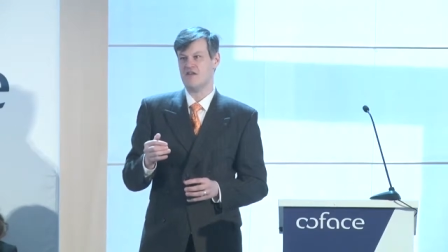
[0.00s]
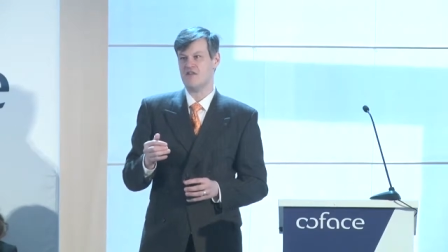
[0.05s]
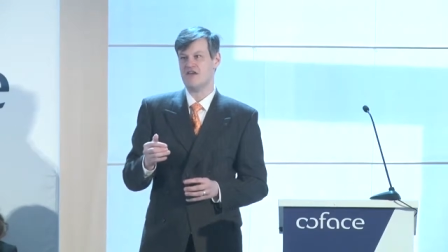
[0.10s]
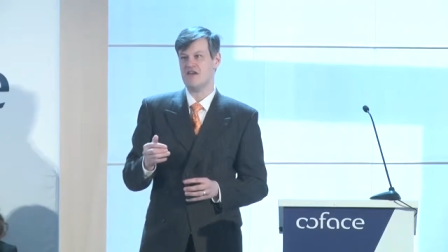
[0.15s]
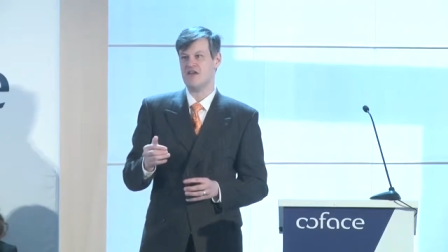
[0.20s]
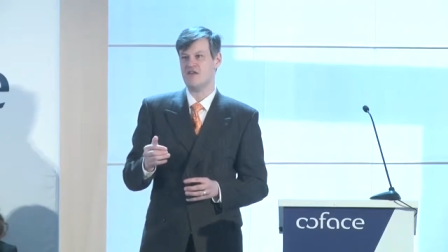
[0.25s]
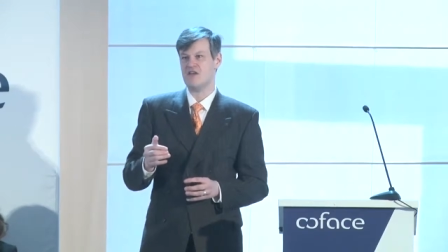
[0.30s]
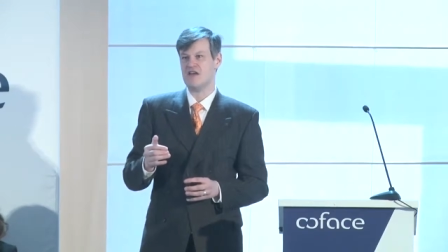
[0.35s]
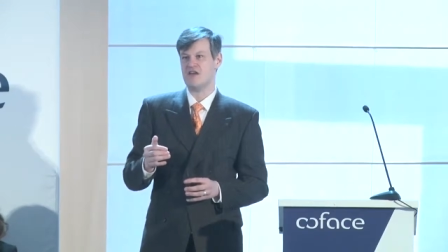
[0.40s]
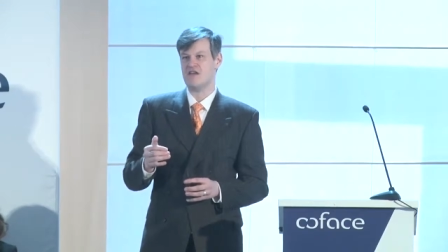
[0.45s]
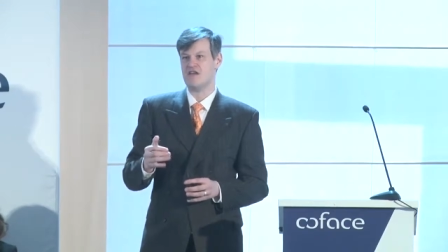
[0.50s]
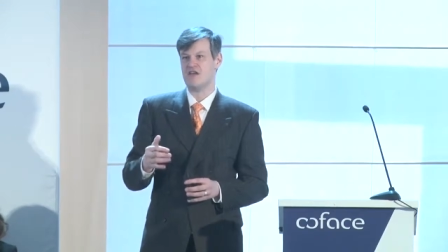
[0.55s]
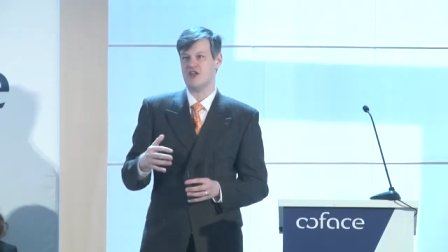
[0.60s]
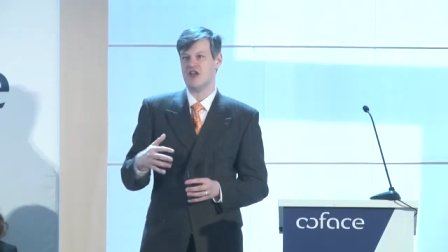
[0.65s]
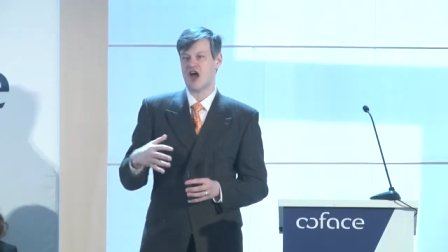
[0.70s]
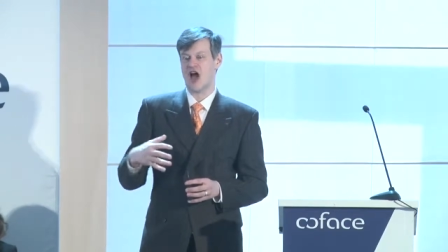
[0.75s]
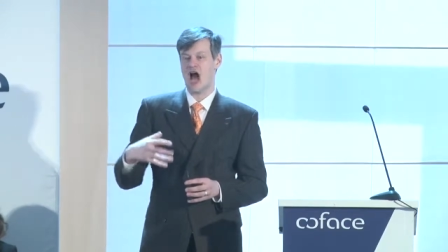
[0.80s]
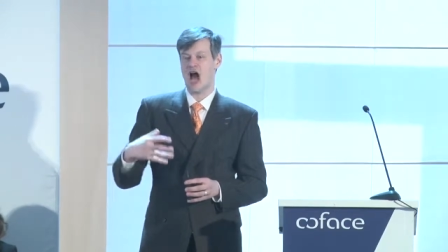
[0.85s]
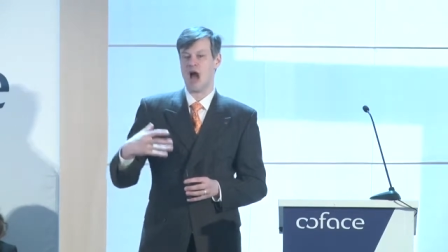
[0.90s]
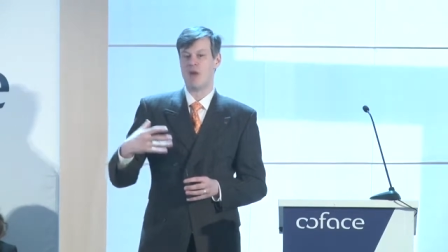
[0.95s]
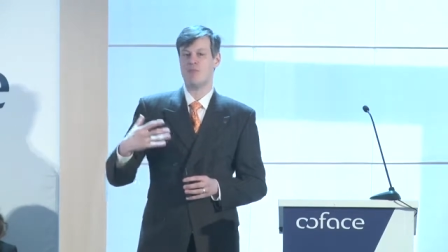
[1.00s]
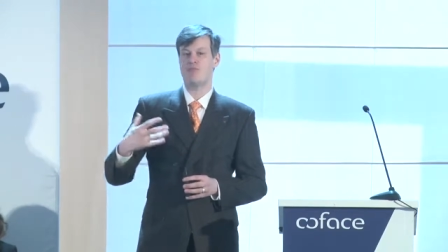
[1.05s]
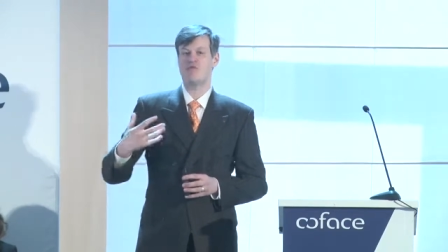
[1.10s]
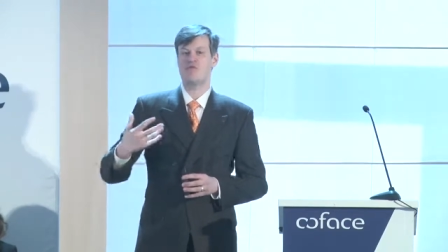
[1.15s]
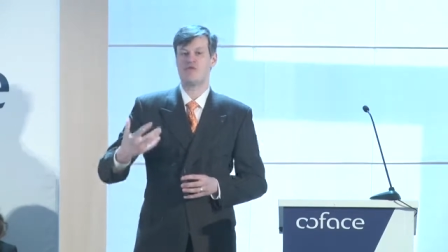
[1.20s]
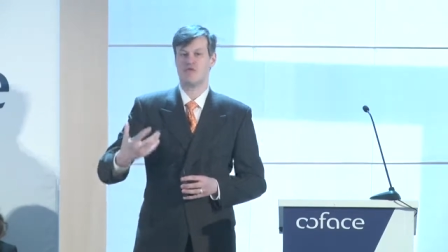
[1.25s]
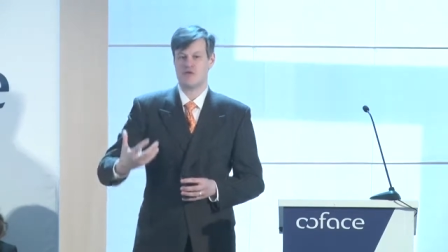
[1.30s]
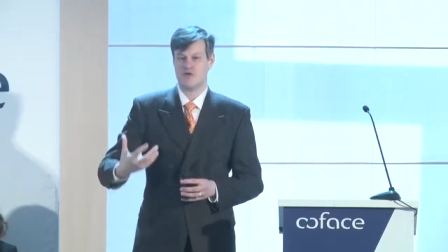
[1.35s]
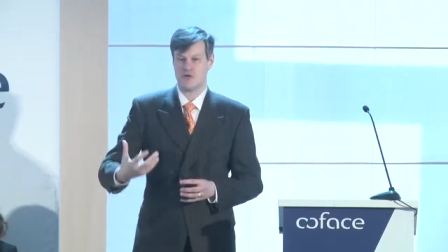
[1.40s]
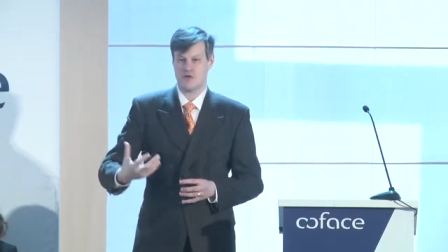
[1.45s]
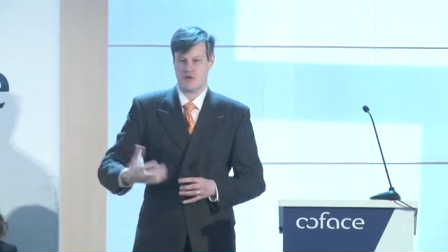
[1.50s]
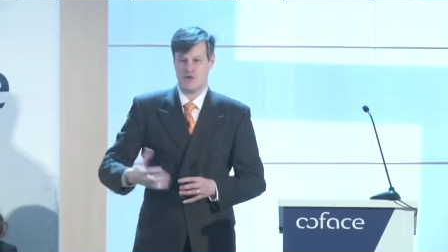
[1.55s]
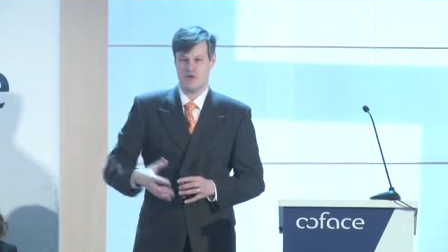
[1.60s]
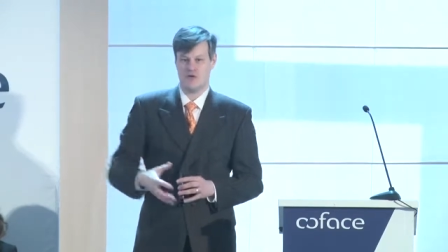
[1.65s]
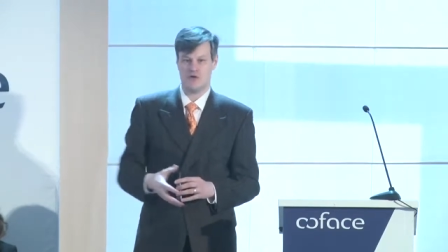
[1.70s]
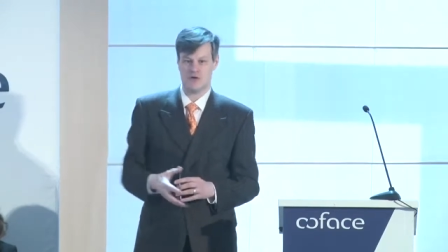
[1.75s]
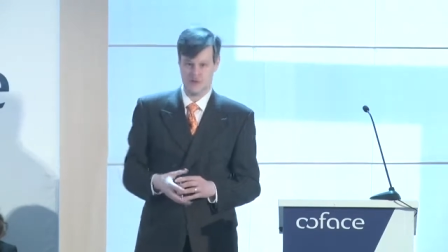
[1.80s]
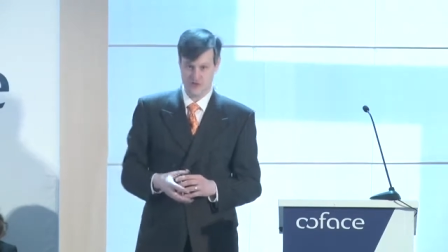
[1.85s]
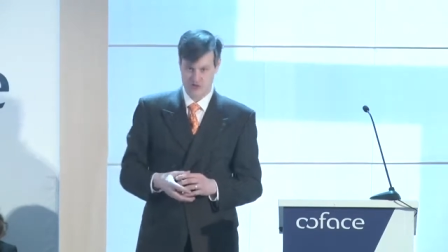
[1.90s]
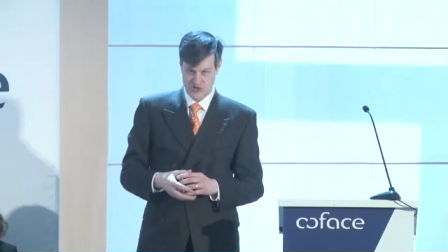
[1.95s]
there is an obstacle
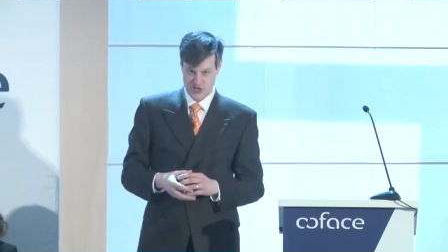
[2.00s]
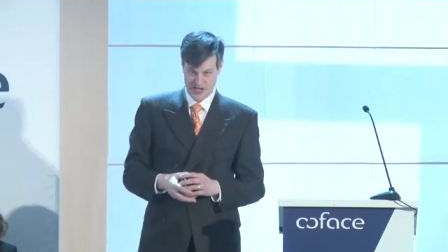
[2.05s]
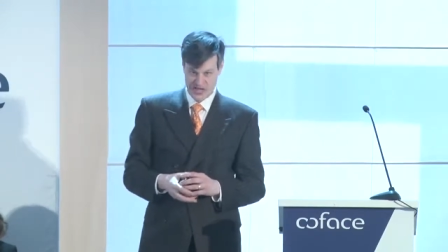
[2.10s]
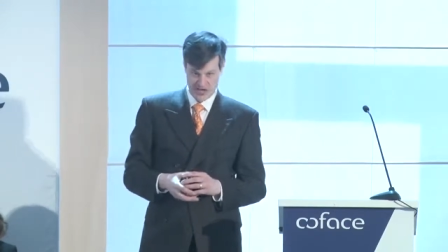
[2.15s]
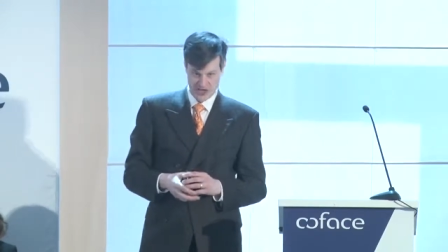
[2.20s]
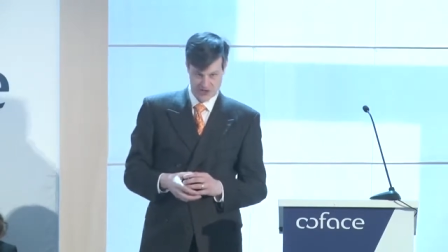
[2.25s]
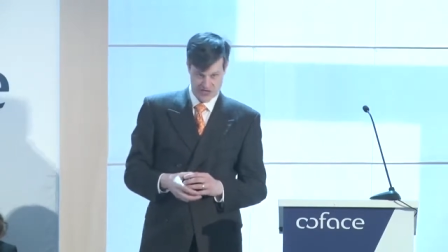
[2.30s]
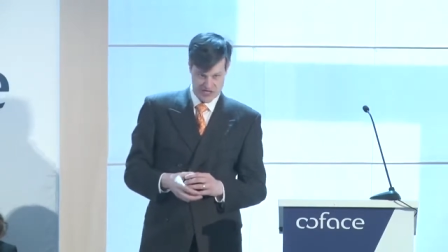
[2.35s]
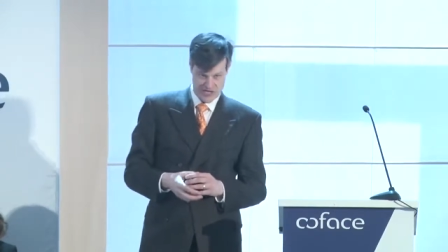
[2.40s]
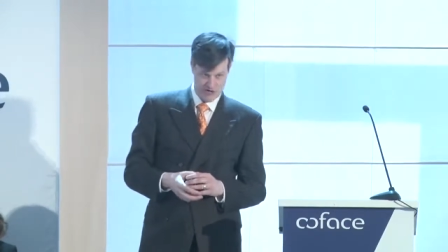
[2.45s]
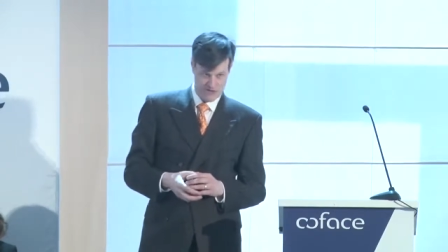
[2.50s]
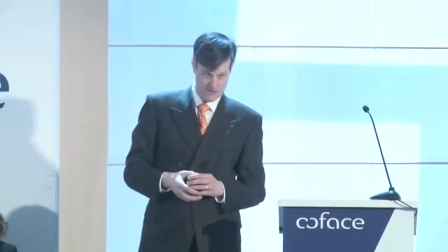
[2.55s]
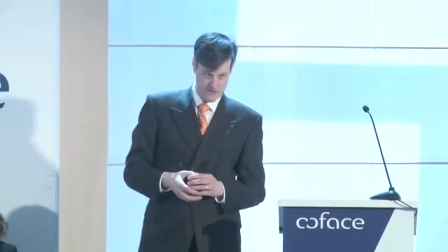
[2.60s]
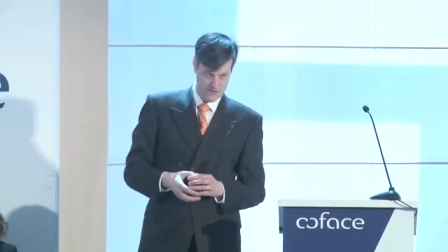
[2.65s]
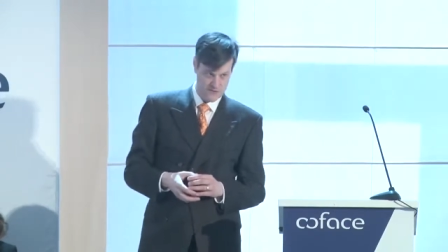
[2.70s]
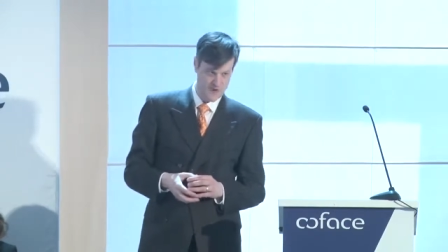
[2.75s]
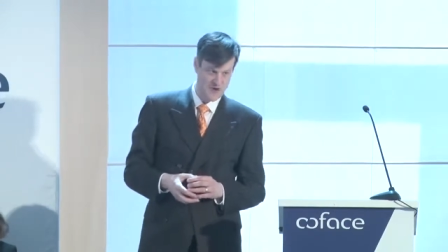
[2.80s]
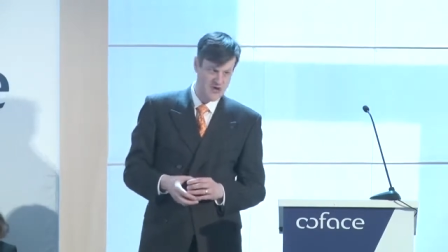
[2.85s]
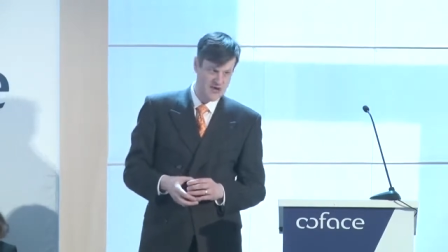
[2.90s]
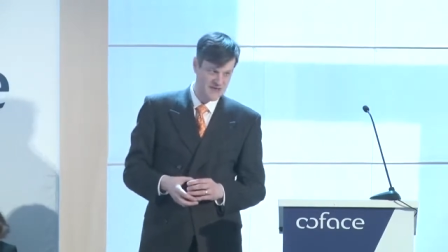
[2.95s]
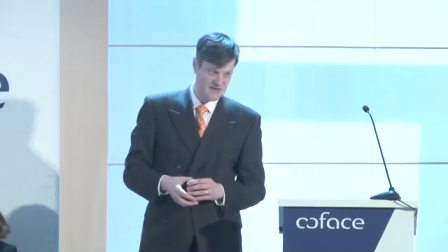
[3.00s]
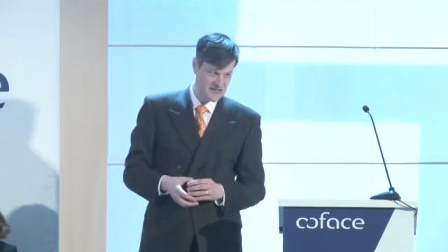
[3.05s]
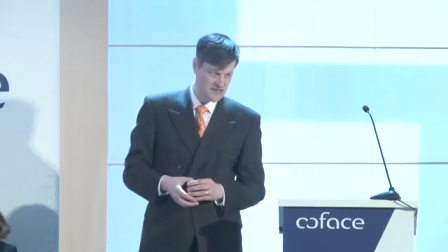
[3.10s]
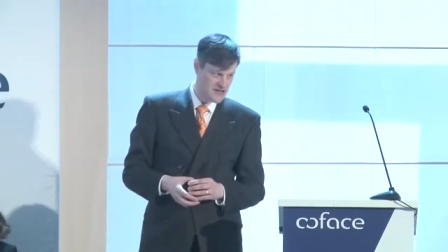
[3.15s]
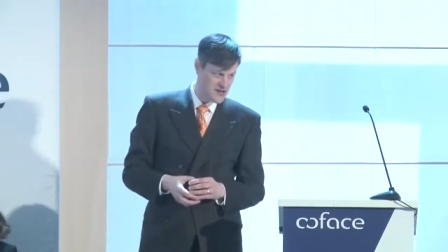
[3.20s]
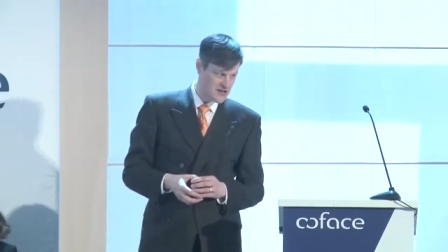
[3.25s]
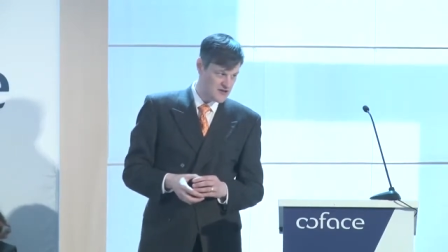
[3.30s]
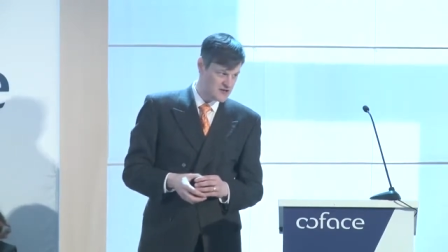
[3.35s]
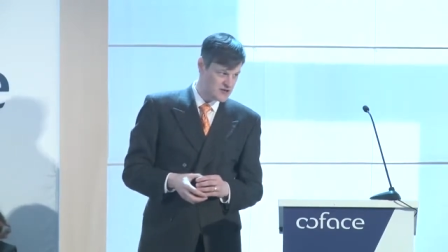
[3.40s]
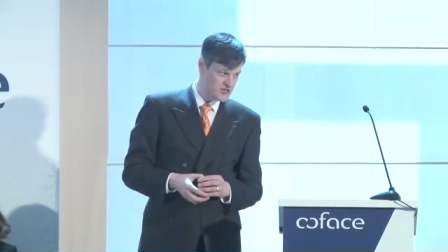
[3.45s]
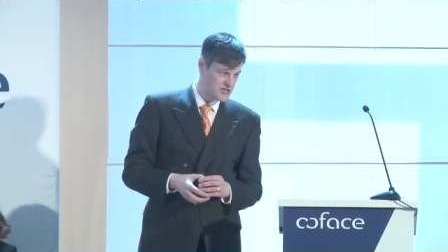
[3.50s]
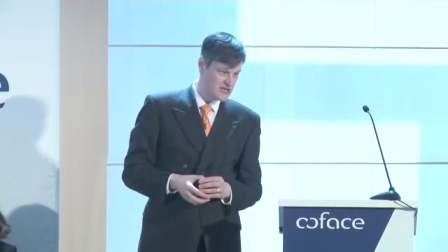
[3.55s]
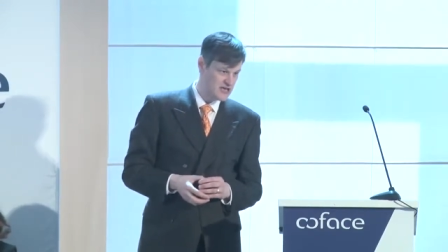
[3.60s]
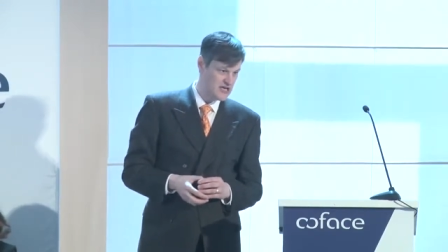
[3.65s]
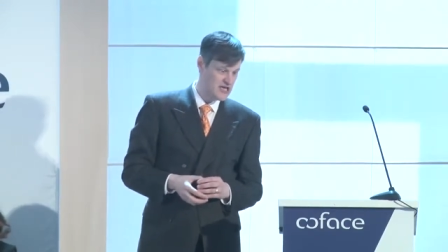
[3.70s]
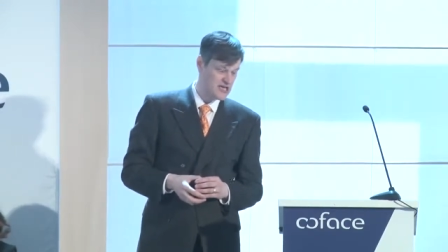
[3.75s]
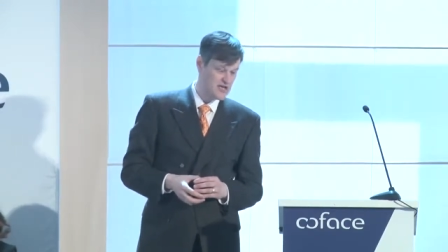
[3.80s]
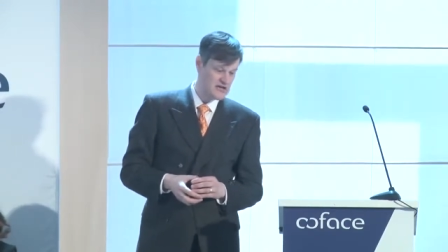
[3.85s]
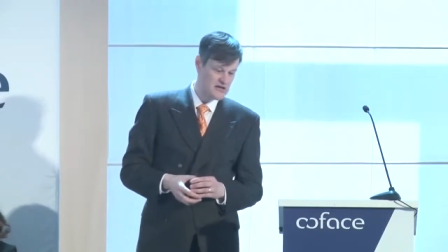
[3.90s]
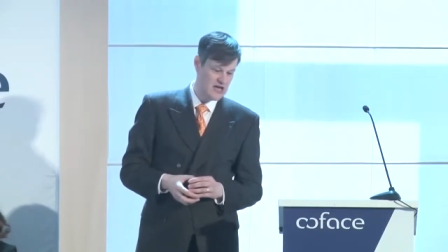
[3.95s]
to change and to technology
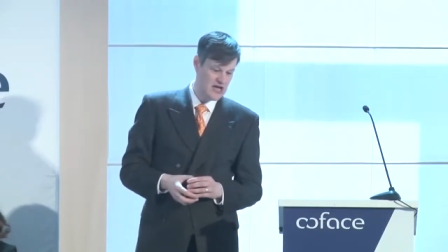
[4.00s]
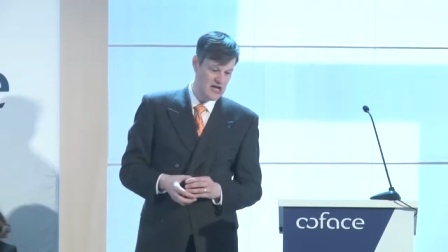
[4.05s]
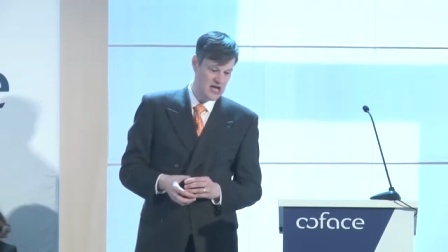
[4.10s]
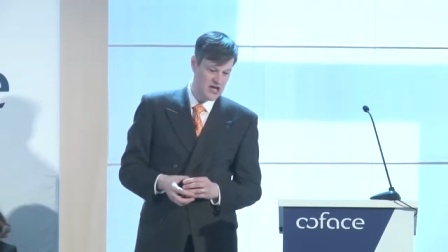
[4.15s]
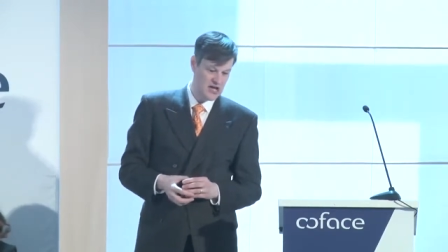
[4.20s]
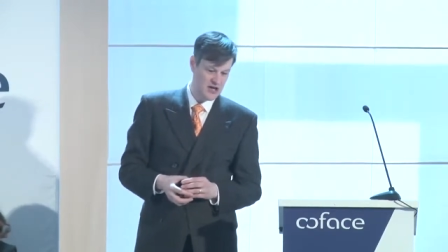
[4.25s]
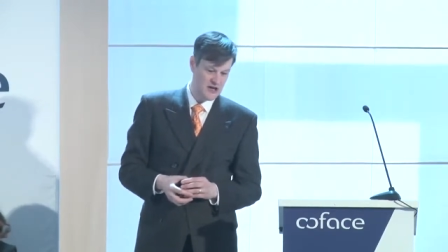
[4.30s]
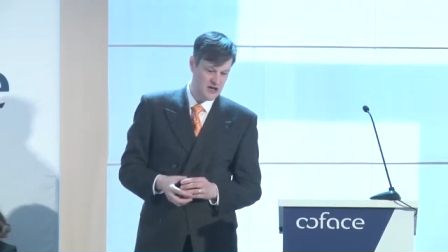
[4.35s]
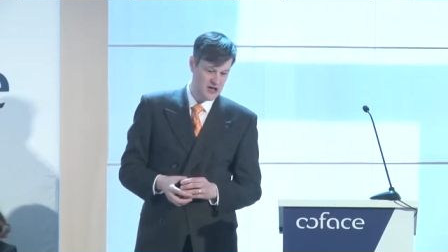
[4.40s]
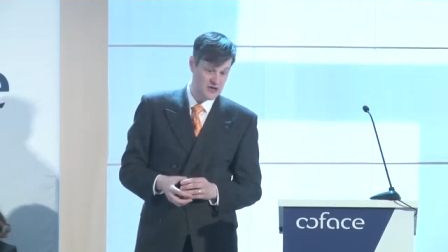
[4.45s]
uh,